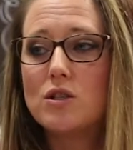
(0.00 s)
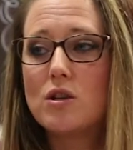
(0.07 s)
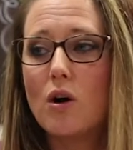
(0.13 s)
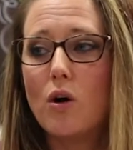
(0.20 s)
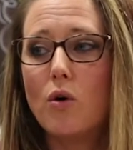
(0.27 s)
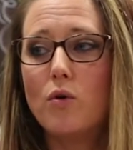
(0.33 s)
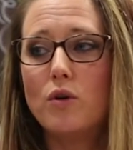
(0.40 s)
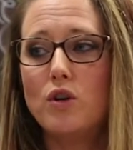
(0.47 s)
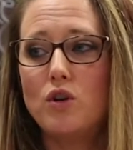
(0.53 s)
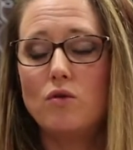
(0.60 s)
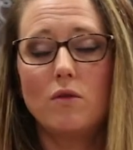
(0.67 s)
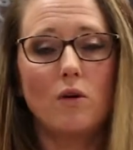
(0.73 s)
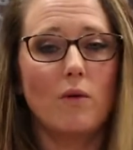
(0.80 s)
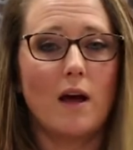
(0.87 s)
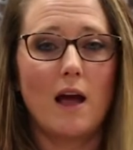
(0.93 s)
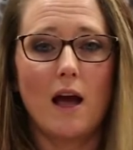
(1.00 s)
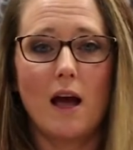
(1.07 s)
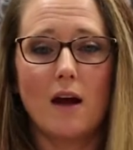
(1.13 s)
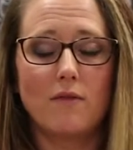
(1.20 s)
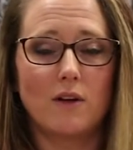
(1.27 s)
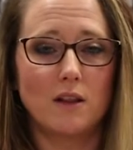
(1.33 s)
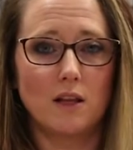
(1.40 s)
So you don't
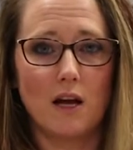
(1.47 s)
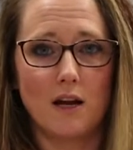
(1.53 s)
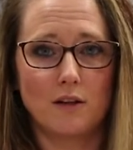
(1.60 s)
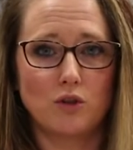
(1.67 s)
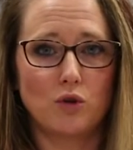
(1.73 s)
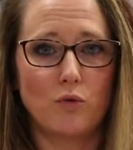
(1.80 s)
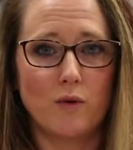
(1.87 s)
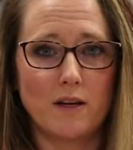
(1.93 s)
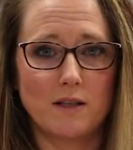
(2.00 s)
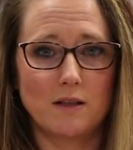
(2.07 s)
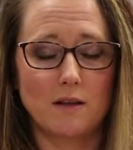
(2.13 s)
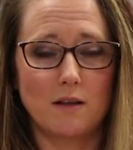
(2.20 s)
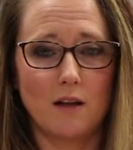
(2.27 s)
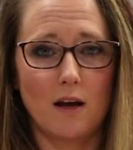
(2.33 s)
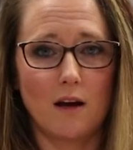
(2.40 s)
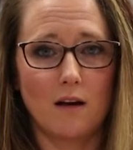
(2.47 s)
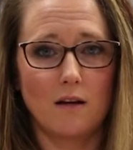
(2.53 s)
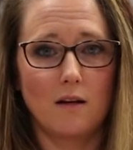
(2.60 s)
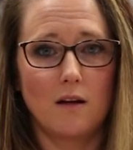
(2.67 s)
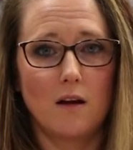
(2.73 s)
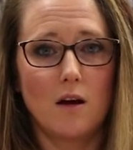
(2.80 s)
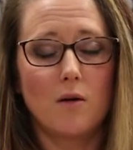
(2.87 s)
have a lot of choice in that.
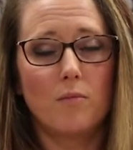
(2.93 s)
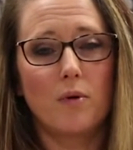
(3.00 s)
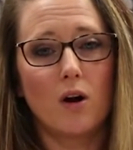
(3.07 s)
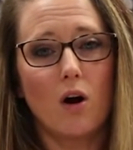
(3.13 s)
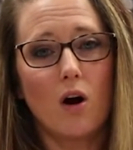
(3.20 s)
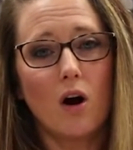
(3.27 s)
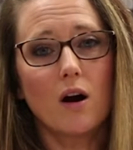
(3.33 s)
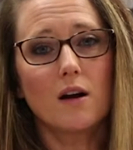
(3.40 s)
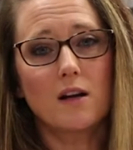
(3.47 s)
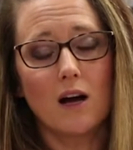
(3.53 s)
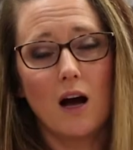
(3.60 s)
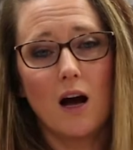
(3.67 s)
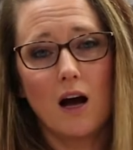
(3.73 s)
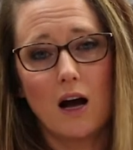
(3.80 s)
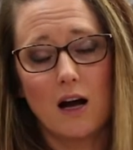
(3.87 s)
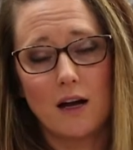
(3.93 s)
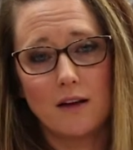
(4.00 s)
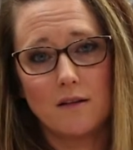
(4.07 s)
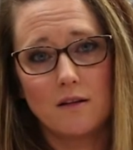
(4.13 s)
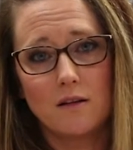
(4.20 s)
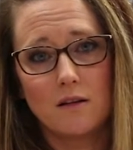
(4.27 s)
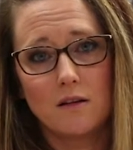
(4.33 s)
But our
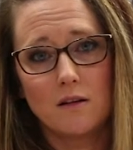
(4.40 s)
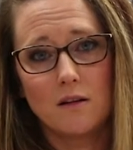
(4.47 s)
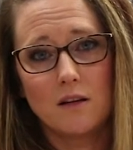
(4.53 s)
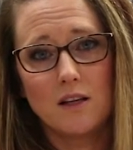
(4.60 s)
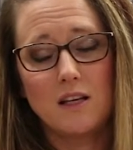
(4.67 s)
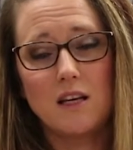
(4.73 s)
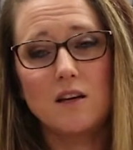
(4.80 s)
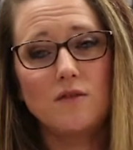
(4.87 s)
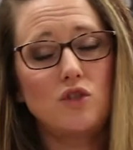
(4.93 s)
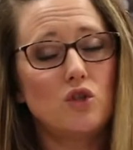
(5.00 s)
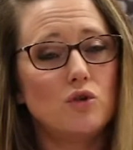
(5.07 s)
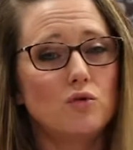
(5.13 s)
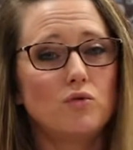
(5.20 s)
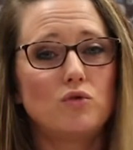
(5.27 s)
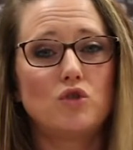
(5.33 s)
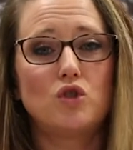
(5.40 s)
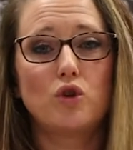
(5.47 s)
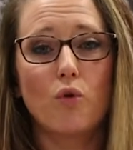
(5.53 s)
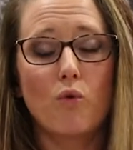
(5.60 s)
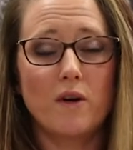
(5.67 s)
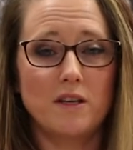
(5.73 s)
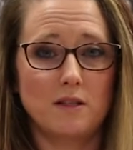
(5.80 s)
God gives you
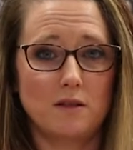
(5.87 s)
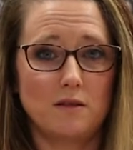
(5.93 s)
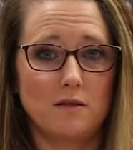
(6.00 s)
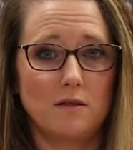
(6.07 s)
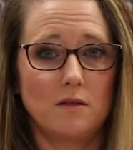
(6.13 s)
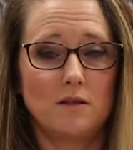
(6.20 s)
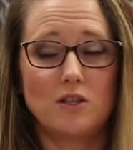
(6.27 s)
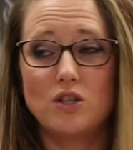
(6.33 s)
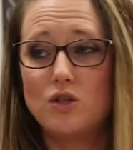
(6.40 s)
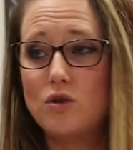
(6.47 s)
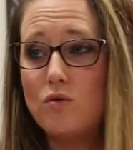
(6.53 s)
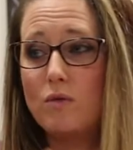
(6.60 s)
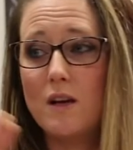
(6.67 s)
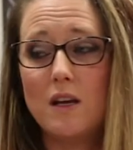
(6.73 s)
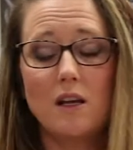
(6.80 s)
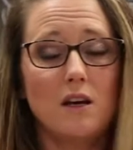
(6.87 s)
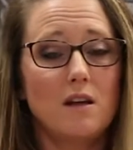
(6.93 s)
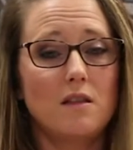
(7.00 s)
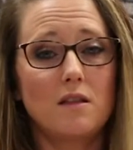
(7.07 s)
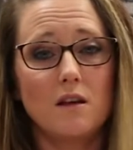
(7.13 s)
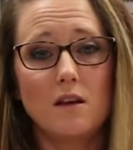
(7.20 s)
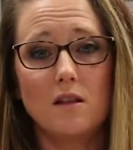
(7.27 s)
choice to do
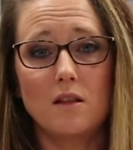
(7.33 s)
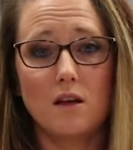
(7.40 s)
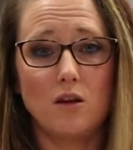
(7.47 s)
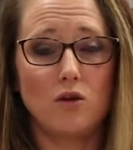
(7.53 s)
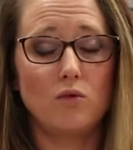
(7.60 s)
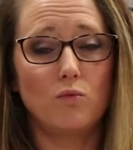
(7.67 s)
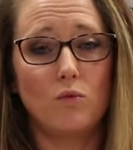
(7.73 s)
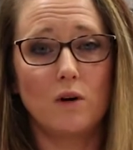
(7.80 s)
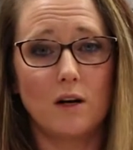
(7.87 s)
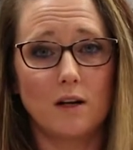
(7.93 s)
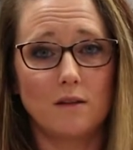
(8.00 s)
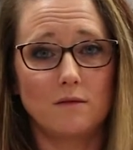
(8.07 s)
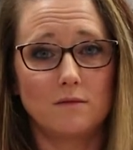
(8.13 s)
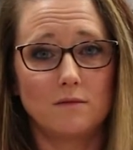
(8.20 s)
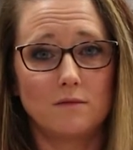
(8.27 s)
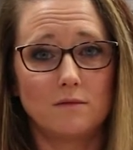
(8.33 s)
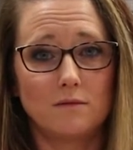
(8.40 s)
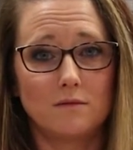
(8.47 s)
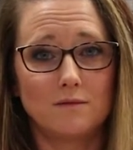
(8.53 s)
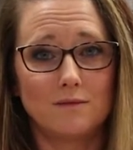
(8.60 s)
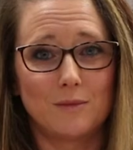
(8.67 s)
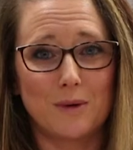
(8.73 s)
anything that you want,
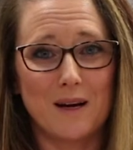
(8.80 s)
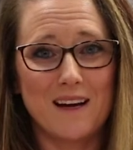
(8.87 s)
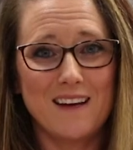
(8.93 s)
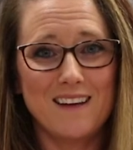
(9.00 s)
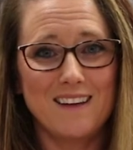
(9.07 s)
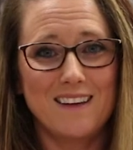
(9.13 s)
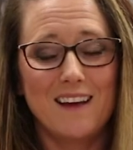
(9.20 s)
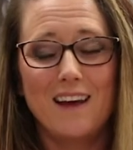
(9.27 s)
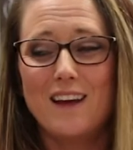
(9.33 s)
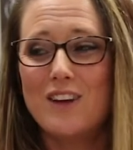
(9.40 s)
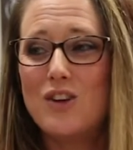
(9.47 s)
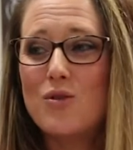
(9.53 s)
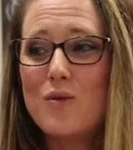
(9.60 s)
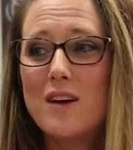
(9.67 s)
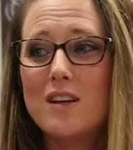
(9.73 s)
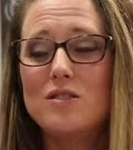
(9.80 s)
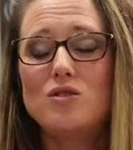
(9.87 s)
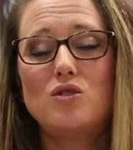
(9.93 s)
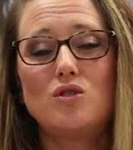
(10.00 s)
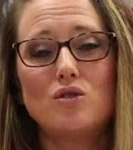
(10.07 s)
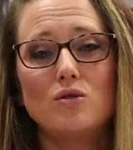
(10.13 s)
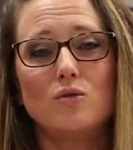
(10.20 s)
right? You
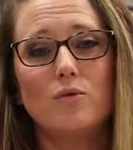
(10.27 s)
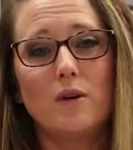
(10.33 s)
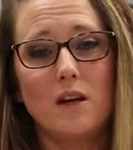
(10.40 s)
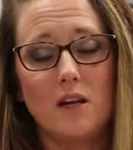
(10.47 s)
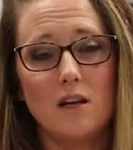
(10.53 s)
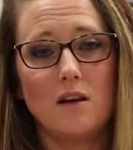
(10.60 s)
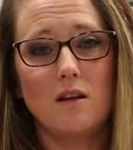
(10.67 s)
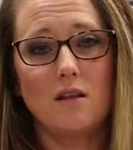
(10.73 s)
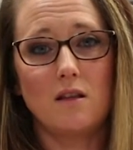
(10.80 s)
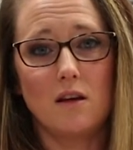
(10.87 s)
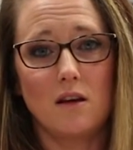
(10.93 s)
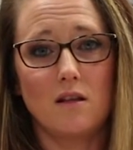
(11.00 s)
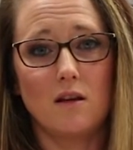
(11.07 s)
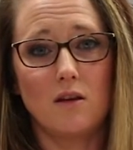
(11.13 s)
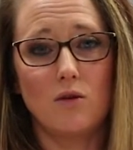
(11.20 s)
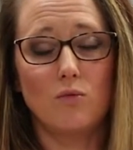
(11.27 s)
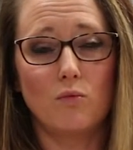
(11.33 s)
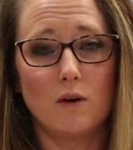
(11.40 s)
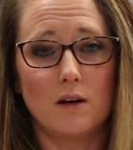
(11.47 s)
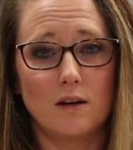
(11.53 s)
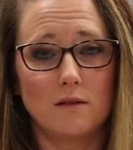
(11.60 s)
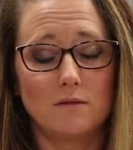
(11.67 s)
can do anything that you
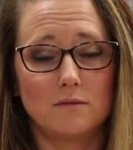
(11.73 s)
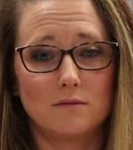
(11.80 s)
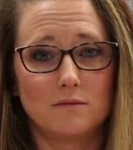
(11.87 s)
want.